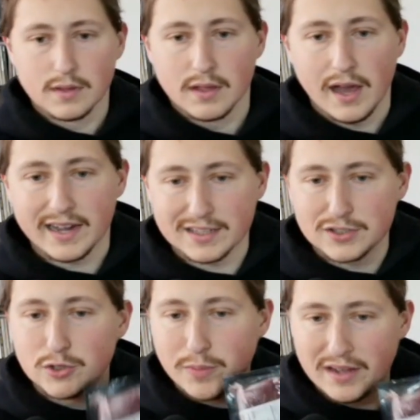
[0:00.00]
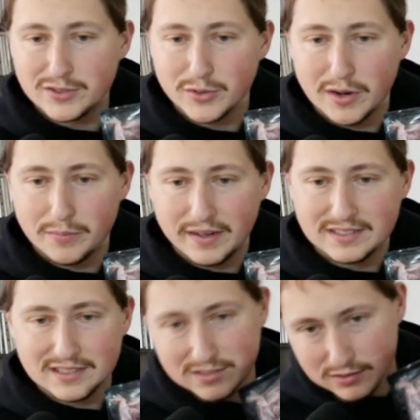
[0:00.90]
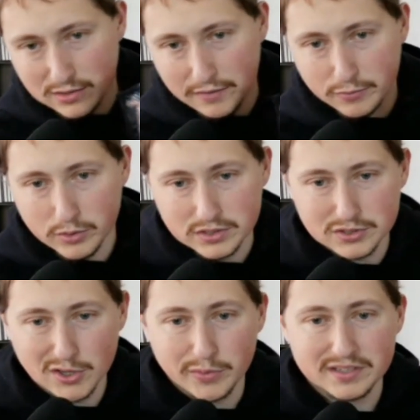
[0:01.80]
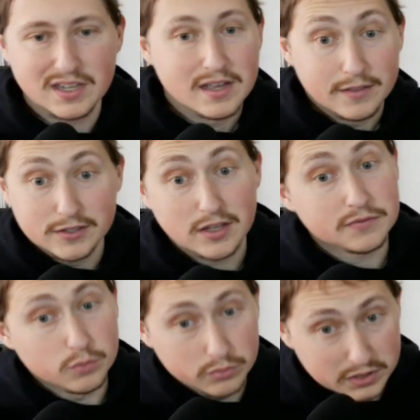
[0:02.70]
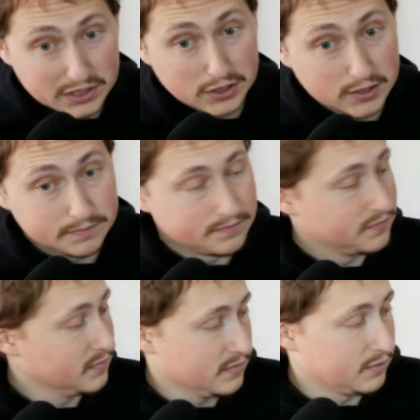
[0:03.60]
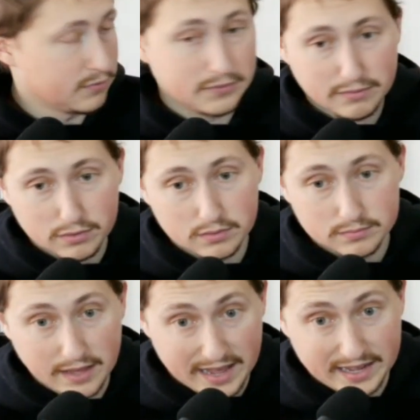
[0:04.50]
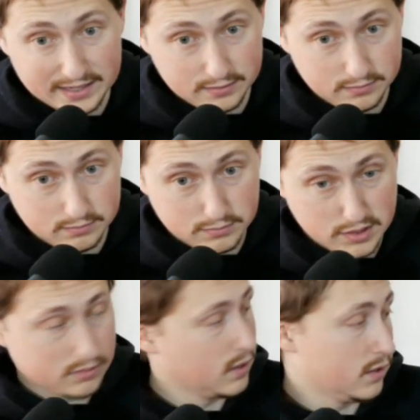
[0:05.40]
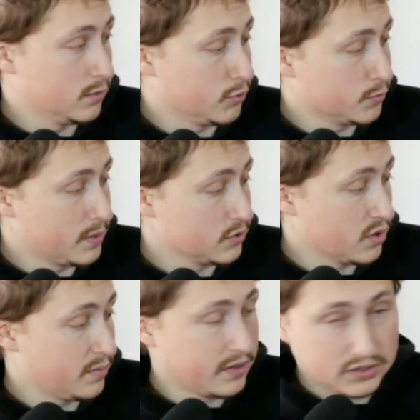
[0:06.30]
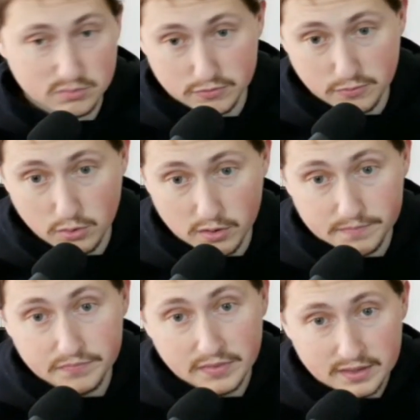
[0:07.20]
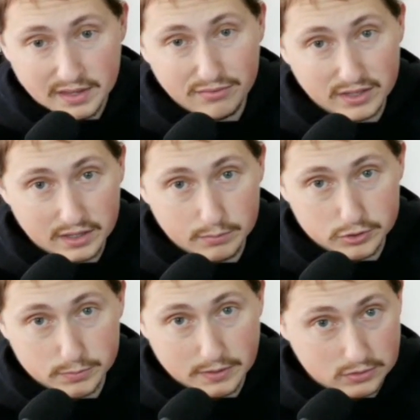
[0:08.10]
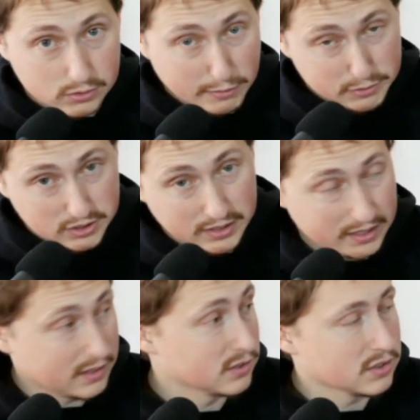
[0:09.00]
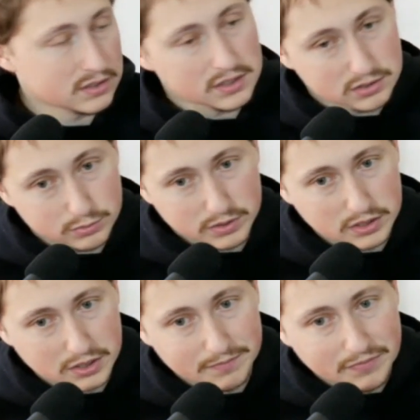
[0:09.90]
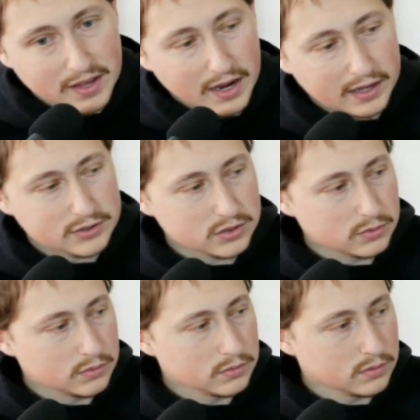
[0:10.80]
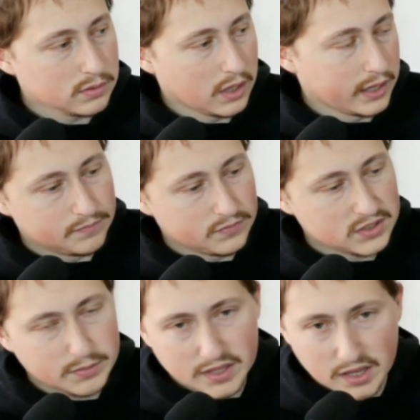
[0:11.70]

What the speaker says: got the 2 pounds of ground bison, of course, as always. This stuff's really good. If you've never had the ButcherBox ground bison before, definitely get a ButcherBox subscription and get this because this is really good. I also like some of the other